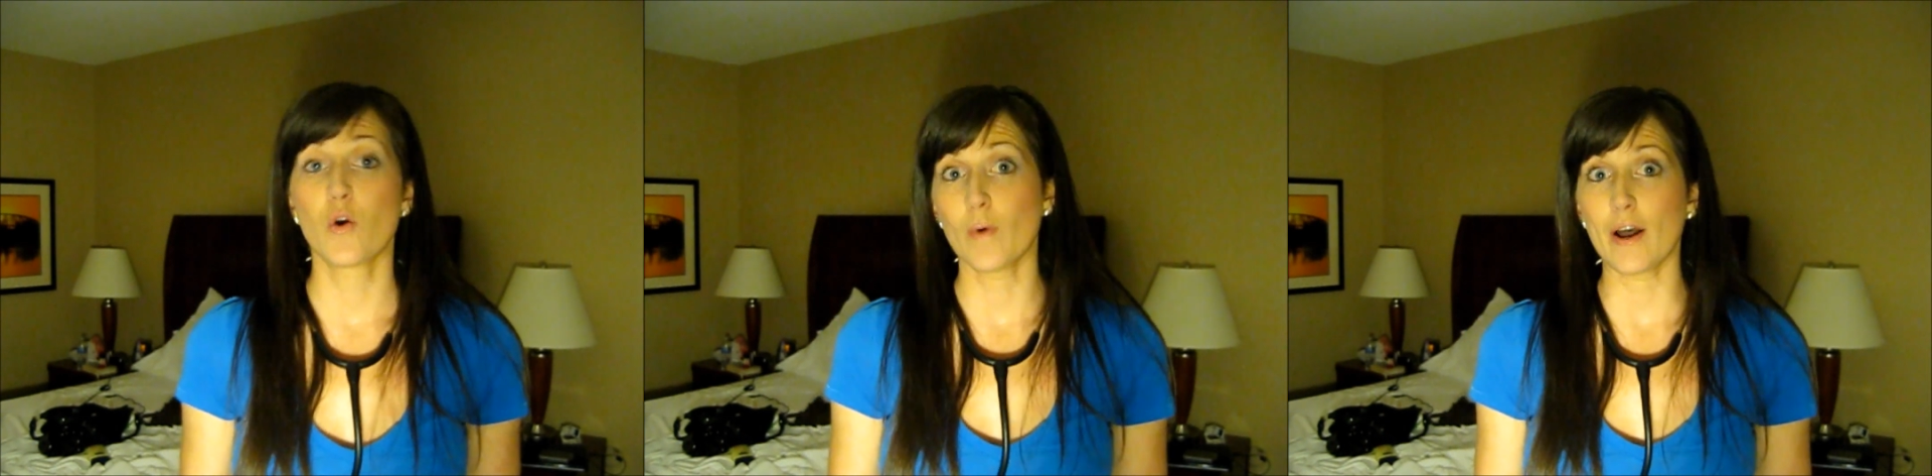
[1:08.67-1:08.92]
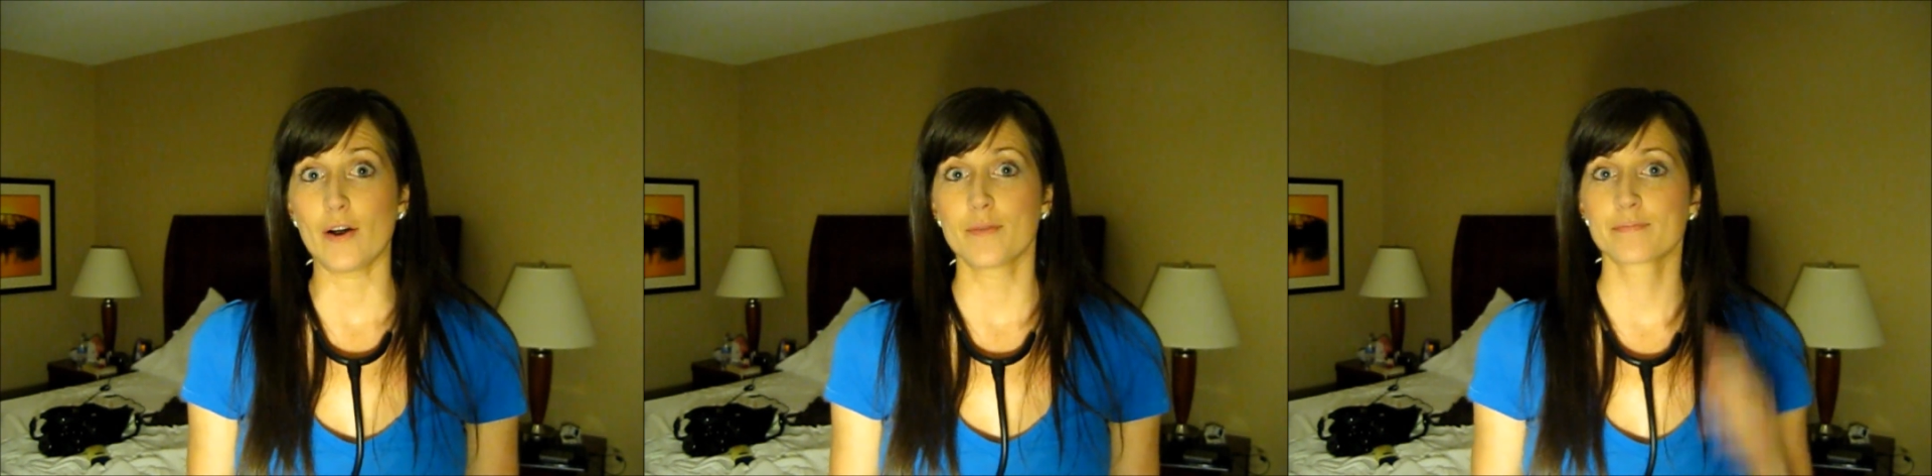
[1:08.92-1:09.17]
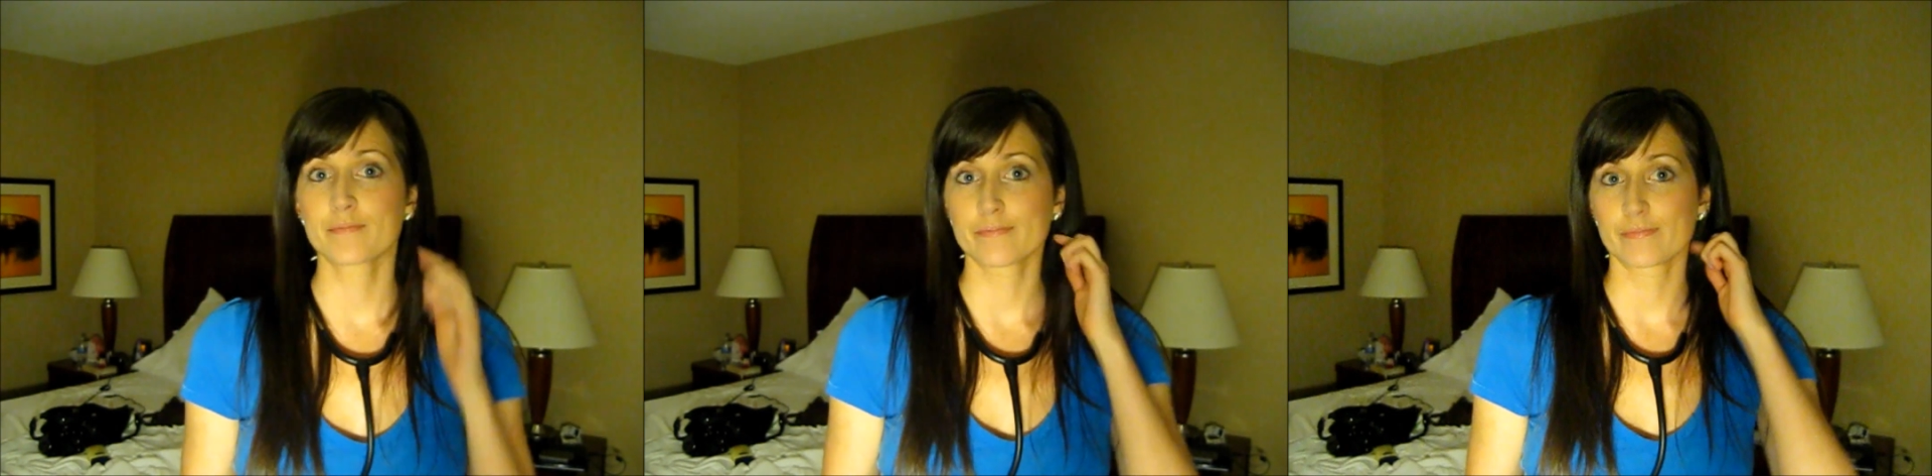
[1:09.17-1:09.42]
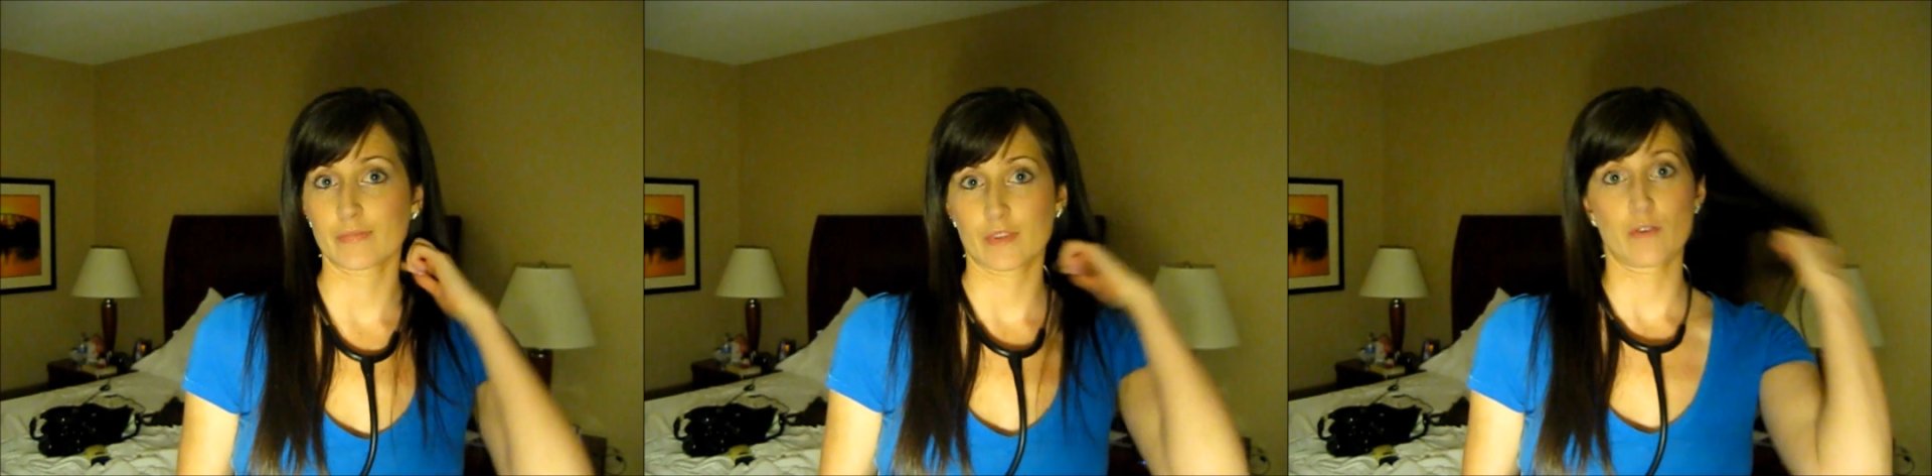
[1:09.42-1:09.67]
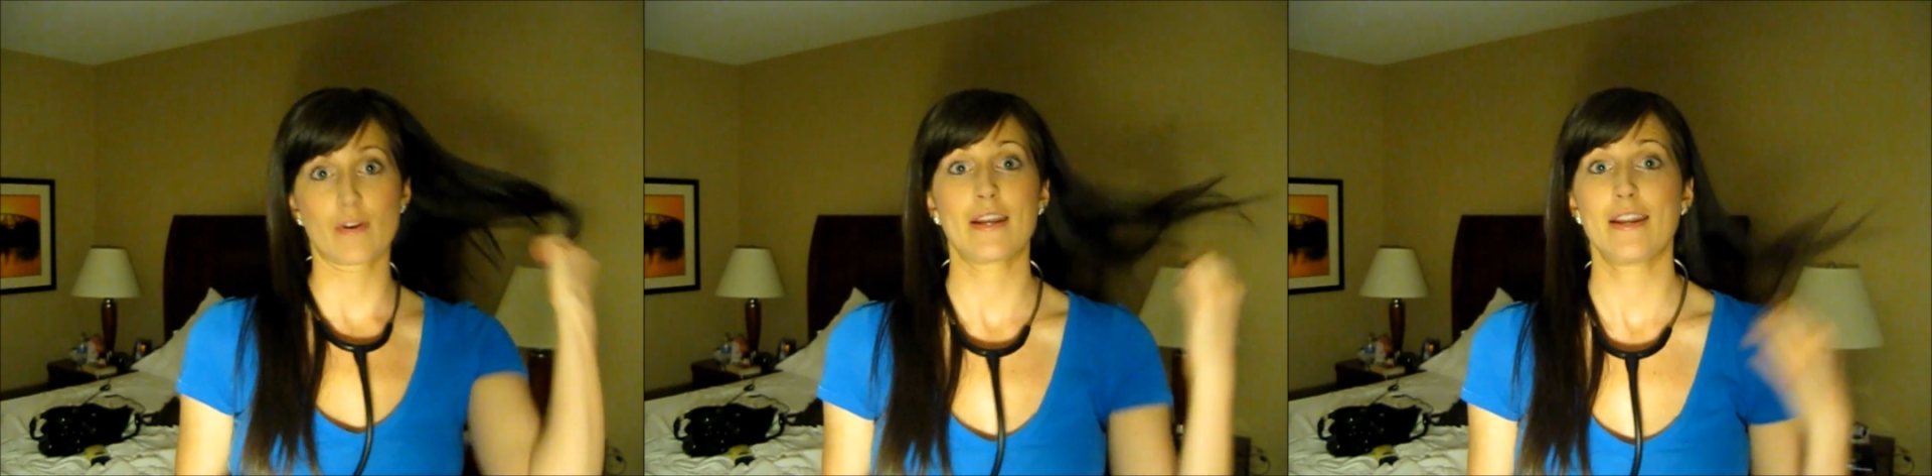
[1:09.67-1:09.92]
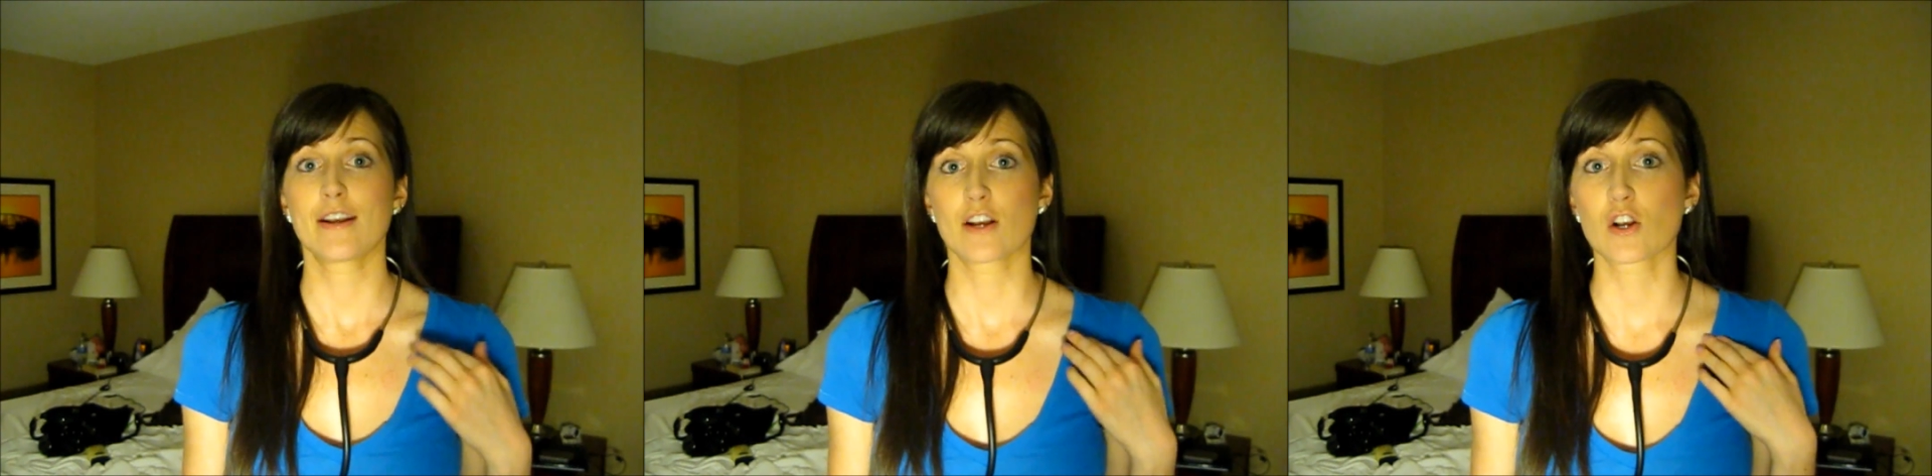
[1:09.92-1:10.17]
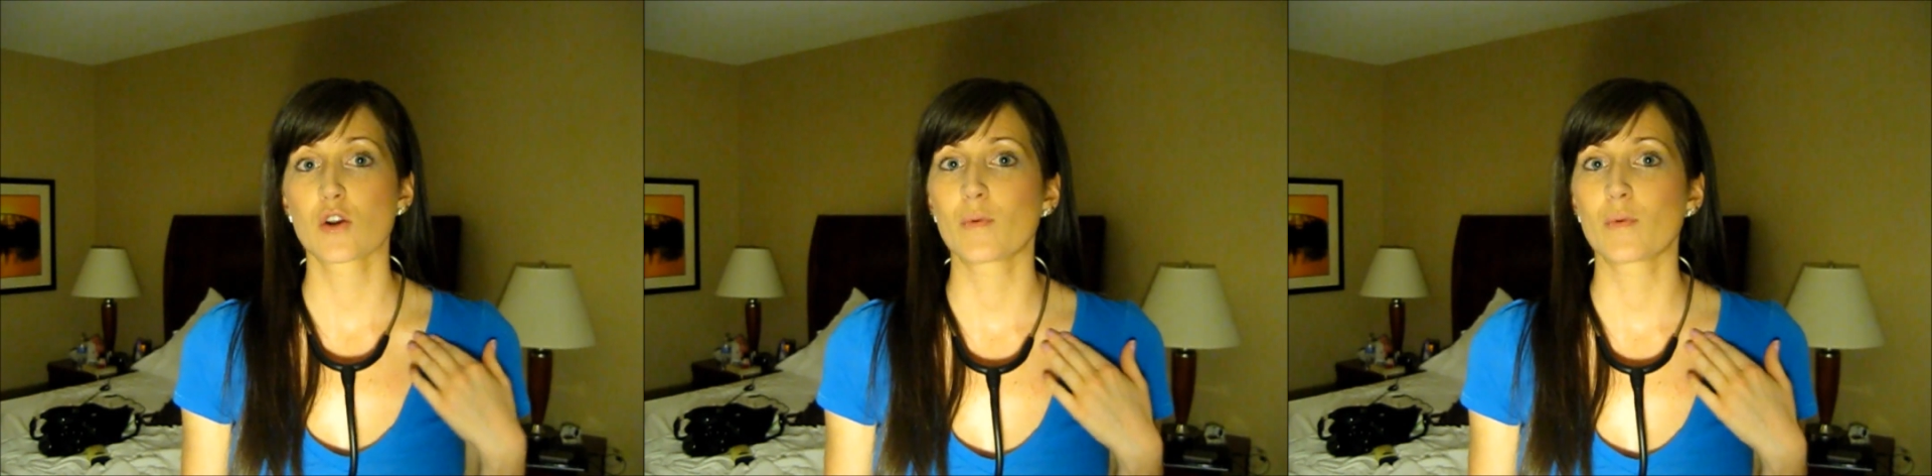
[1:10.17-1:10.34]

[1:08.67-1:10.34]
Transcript: Well, right here